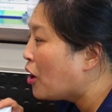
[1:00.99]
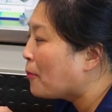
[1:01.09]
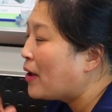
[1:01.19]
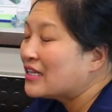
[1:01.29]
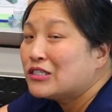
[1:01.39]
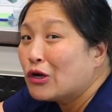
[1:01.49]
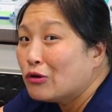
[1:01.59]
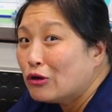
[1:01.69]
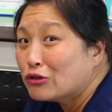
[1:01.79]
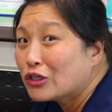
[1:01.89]
our pets
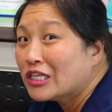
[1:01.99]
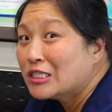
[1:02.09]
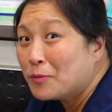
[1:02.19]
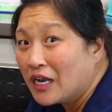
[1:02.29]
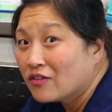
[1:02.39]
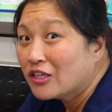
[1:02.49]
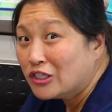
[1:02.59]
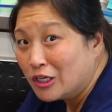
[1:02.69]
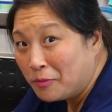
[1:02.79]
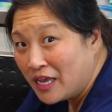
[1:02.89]
don't usually spit out the
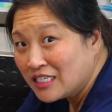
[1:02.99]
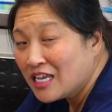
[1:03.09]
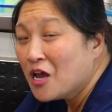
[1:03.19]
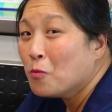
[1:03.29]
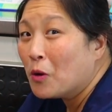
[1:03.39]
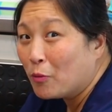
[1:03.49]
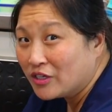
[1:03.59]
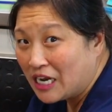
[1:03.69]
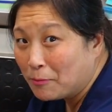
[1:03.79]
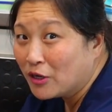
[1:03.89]
toothpaste when we're
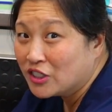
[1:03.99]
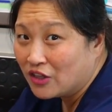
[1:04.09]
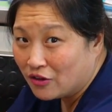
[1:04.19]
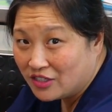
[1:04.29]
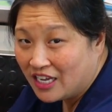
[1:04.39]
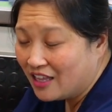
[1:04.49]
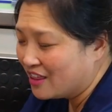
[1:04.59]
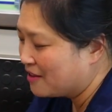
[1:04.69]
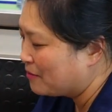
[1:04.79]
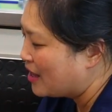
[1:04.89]
done brushing their
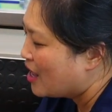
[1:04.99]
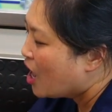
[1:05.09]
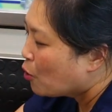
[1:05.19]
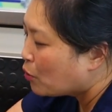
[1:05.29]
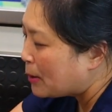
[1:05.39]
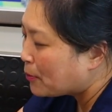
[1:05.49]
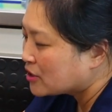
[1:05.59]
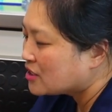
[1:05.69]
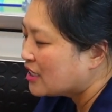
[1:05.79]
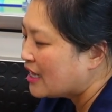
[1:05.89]
teeth. We
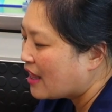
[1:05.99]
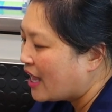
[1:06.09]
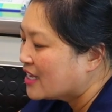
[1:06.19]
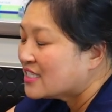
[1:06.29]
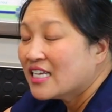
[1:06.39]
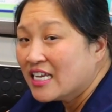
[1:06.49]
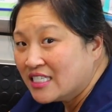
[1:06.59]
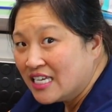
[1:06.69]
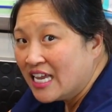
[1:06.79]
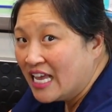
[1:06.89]
personally like CET
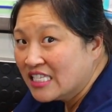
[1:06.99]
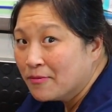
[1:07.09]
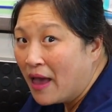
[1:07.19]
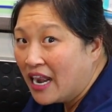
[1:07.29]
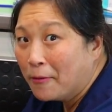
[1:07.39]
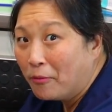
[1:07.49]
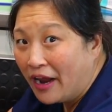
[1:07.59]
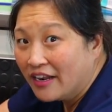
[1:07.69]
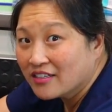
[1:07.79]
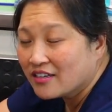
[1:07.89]
enzymatic
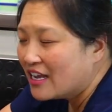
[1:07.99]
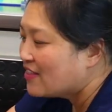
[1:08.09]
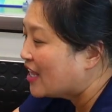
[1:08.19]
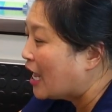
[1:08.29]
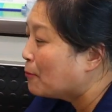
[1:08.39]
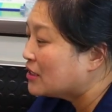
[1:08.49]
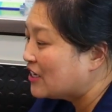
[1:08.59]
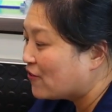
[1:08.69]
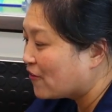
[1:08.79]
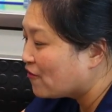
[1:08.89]
brand. They come with
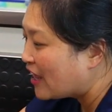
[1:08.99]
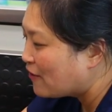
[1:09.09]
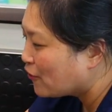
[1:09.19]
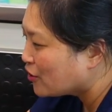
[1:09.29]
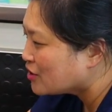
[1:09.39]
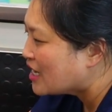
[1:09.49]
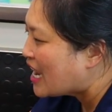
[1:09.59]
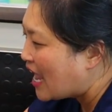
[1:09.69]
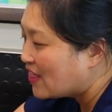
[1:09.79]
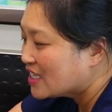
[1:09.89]
different flavors,
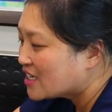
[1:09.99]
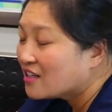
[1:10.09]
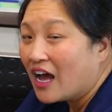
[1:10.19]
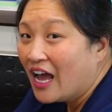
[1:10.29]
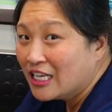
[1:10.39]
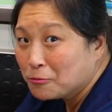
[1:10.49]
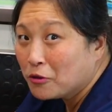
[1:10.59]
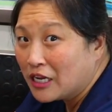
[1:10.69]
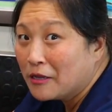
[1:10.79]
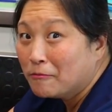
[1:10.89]
and this little guy is
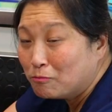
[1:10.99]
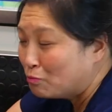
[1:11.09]
pretty